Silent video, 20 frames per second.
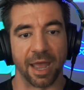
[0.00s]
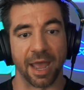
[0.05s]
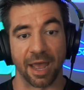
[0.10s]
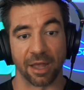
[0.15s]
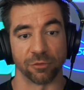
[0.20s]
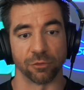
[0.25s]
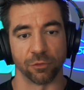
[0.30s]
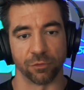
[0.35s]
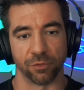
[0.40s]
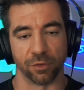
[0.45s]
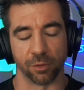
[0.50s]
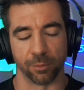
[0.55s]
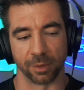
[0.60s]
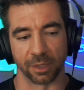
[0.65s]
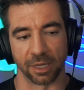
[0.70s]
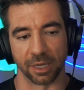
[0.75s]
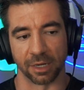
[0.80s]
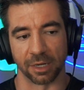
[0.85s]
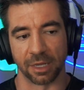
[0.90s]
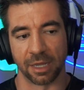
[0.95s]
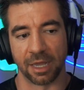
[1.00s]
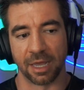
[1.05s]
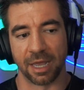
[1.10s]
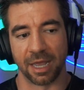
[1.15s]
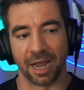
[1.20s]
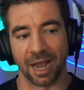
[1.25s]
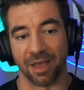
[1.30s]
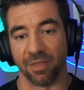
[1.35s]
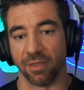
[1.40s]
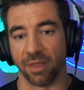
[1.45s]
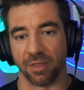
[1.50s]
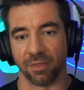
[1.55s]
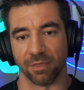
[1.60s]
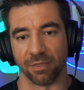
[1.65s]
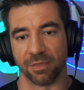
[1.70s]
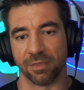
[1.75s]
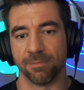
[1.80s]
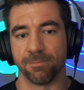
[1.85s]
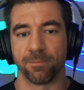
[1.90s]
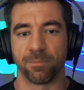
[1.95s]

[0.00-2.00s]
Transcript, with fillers: as you're filming it and then